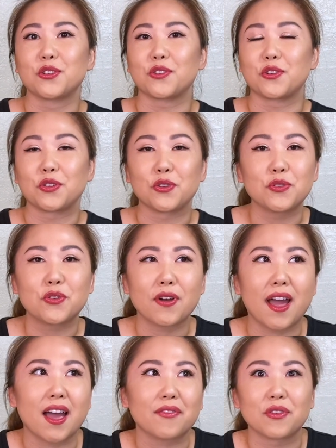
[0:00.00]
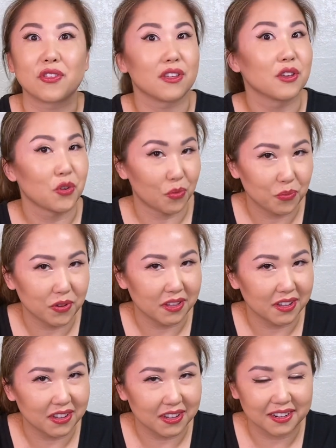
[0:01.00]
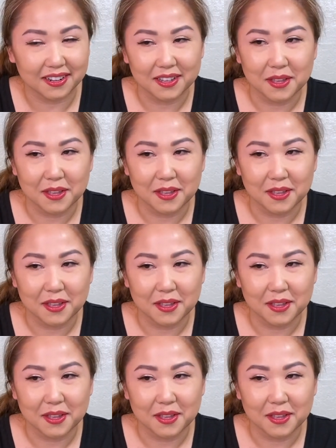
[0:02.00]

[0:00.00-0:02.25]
your new craft, you think you're really good.